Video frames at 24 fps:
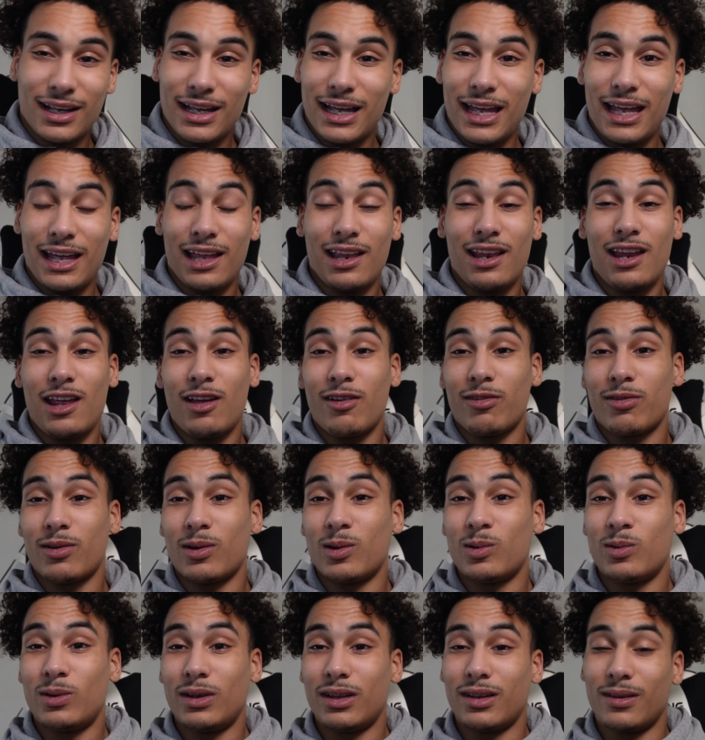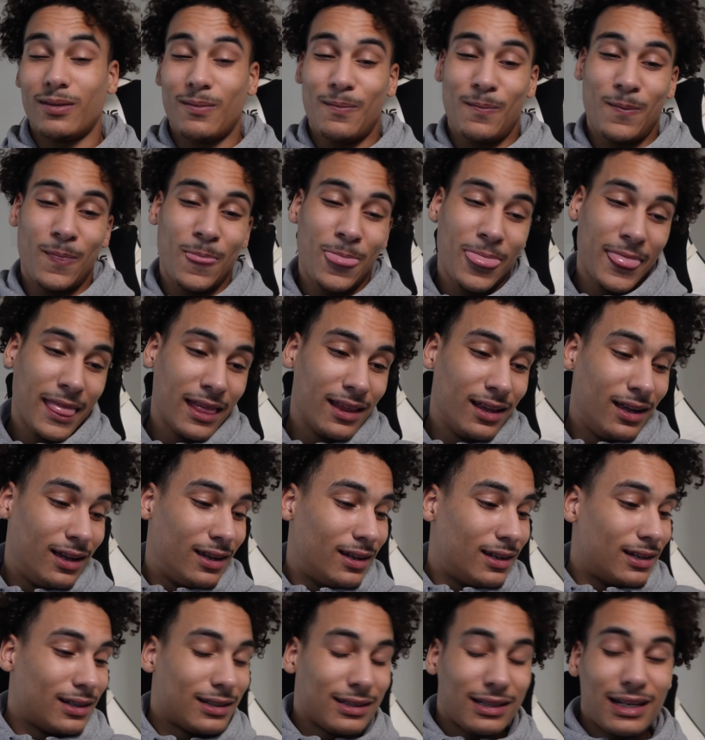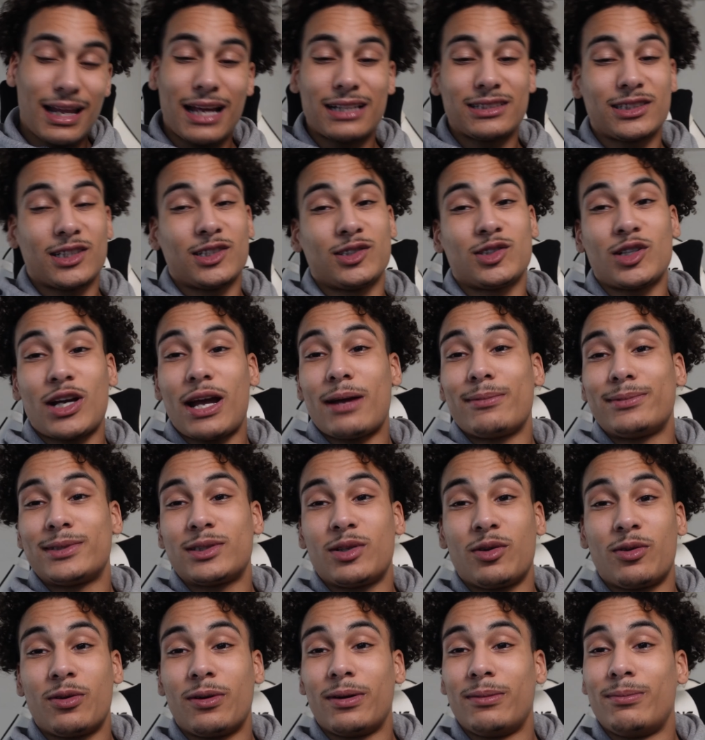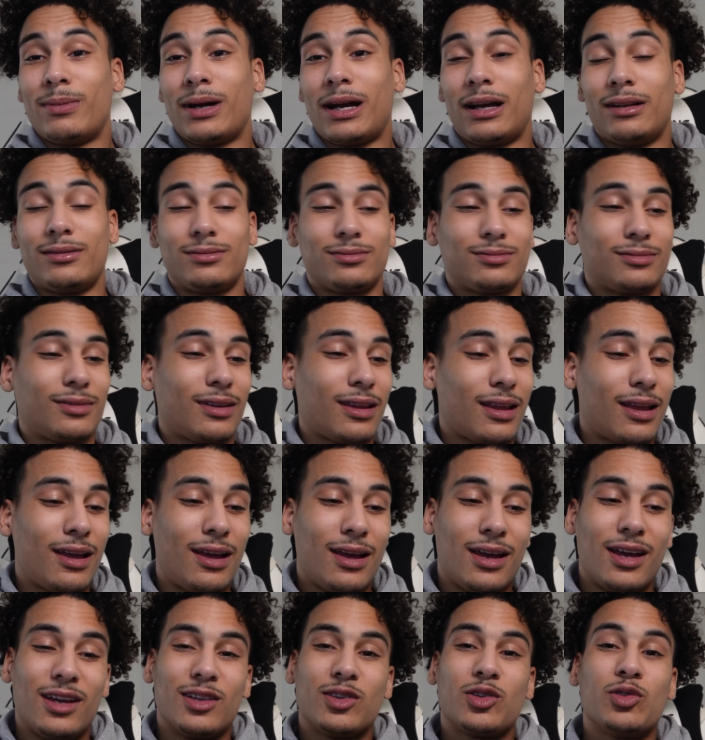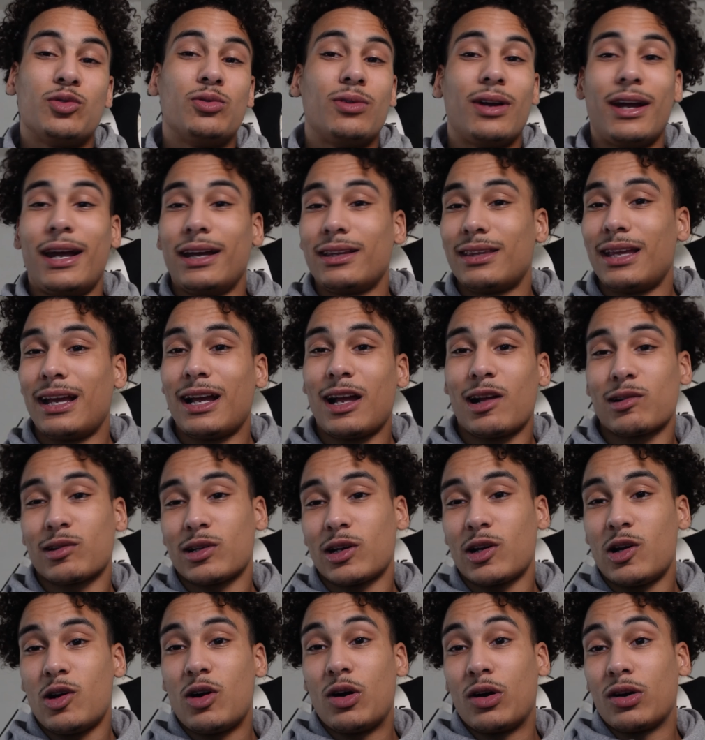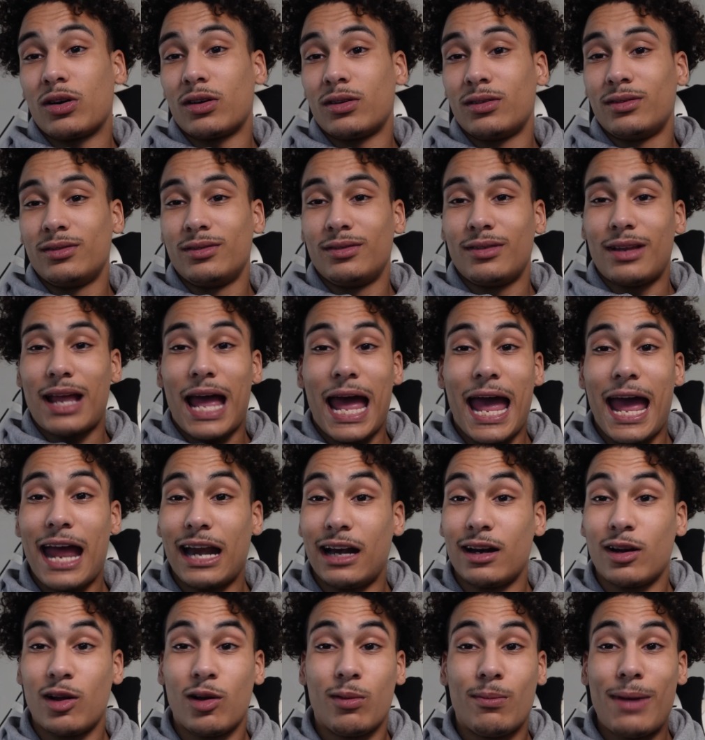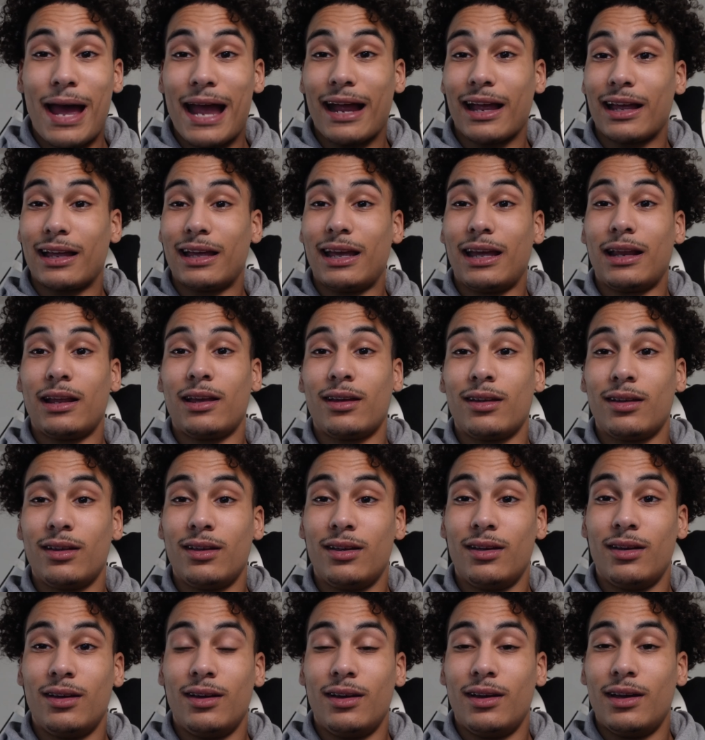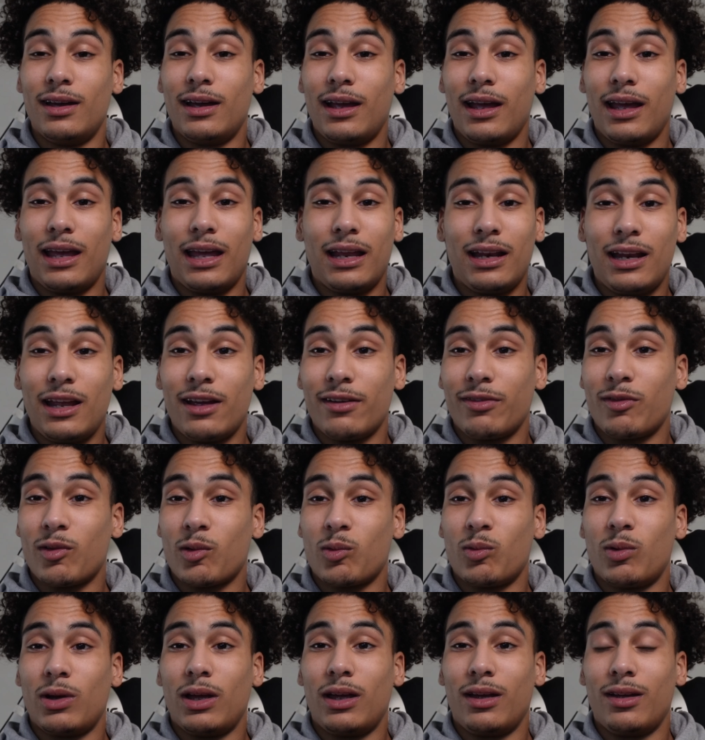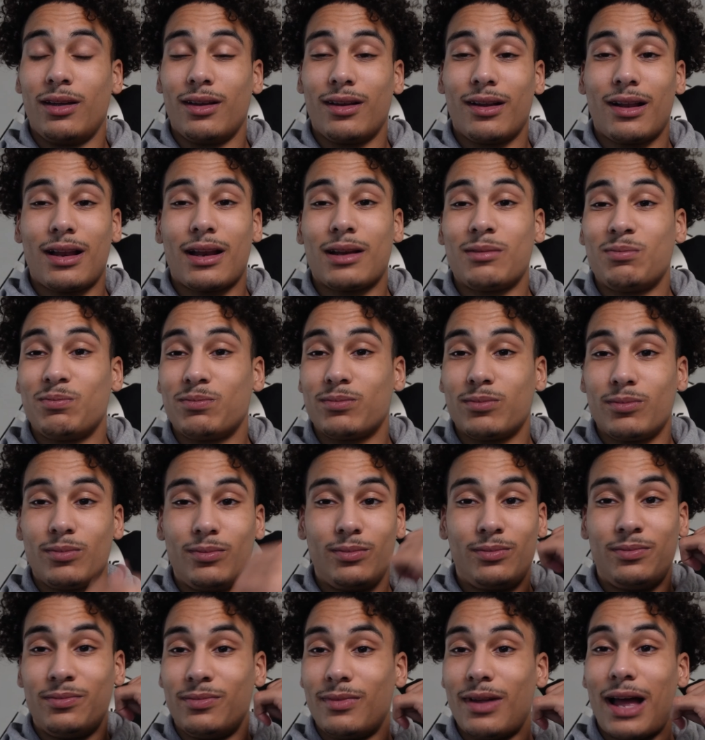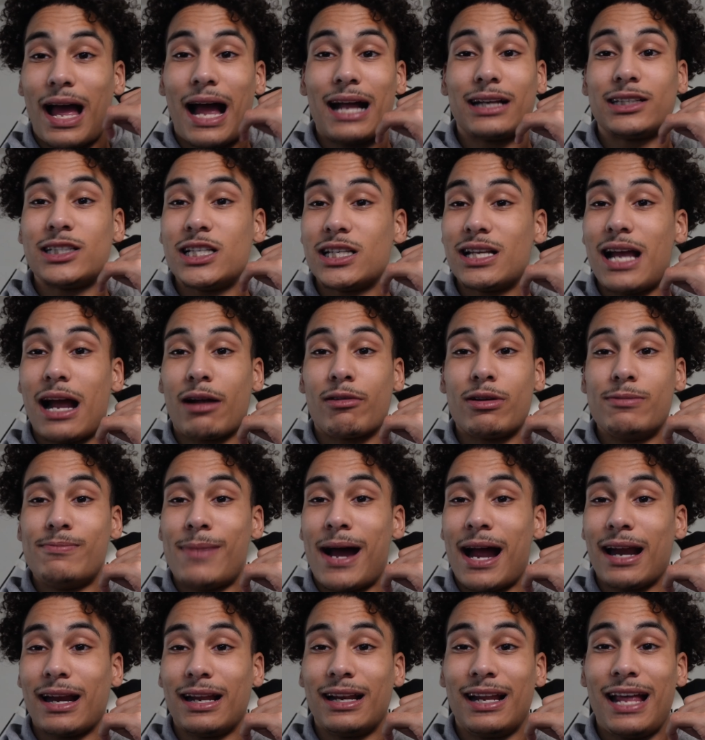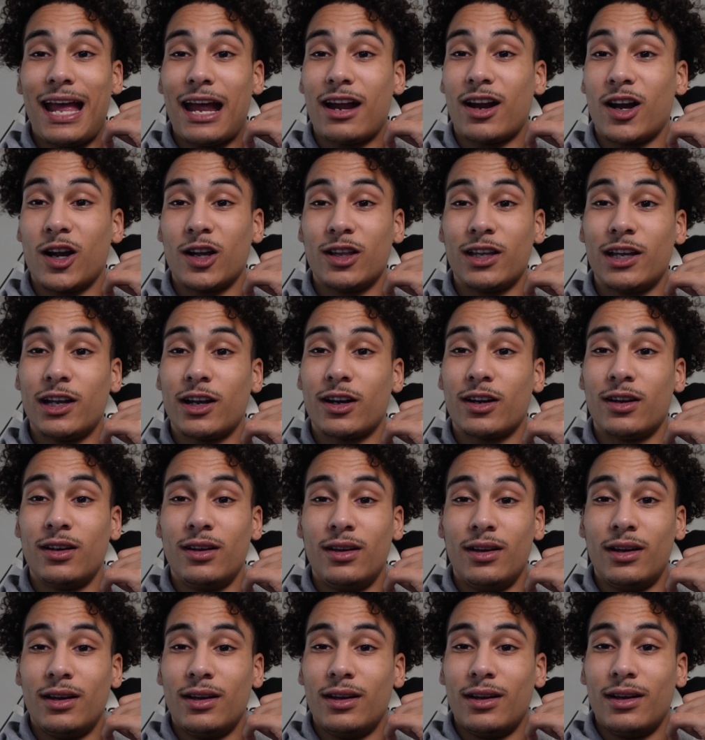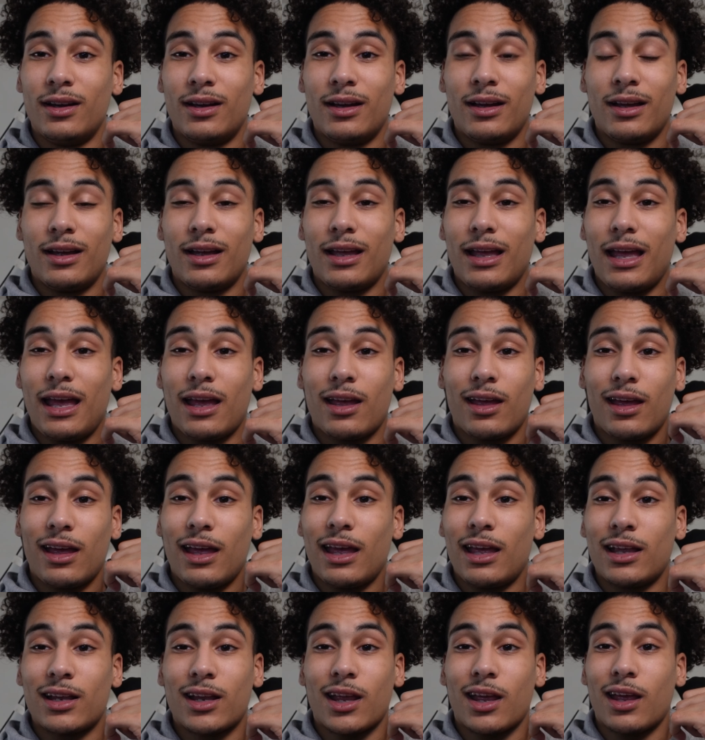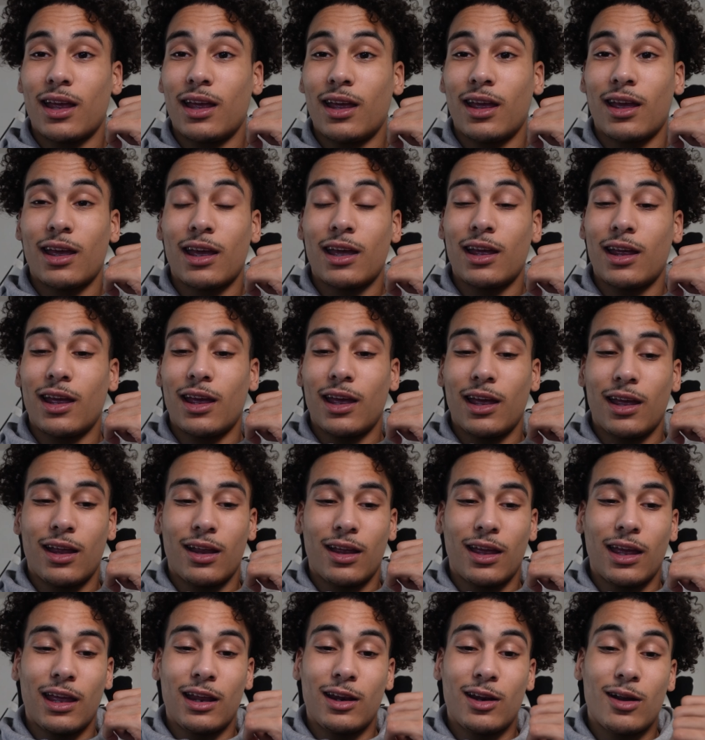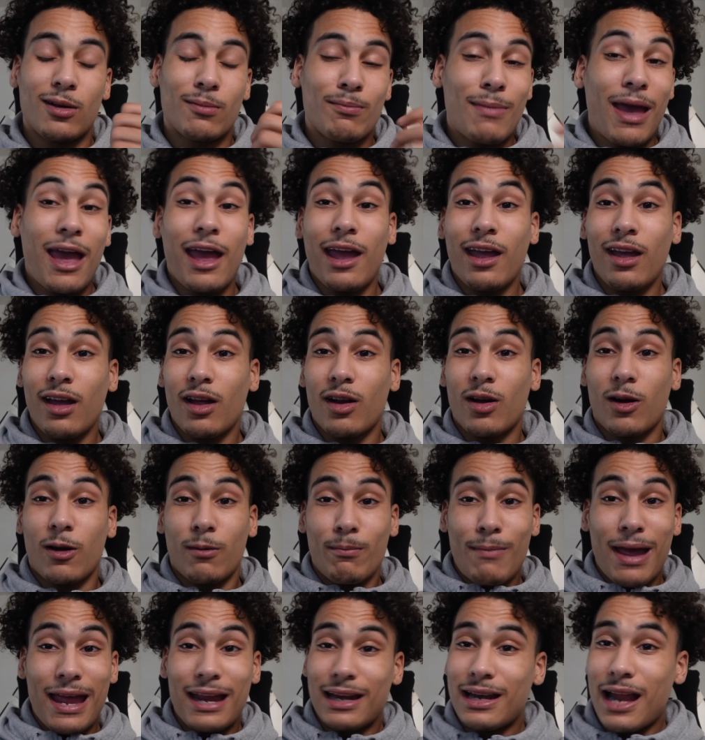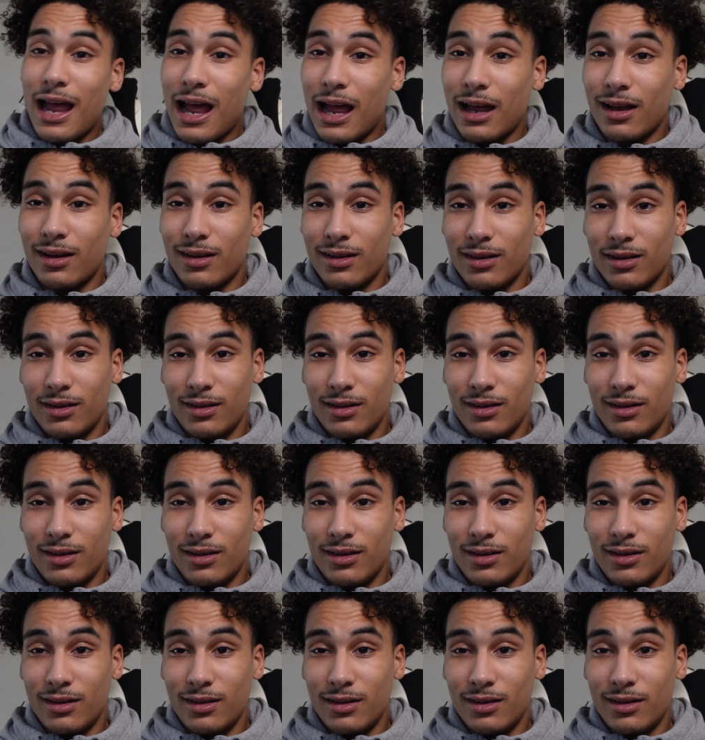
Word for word: Indifferent with him. That's the trap story, bruh threw everything out the car. I had to go back and get it. It different when I just got reminded that earlier and, and, and, and there may or may not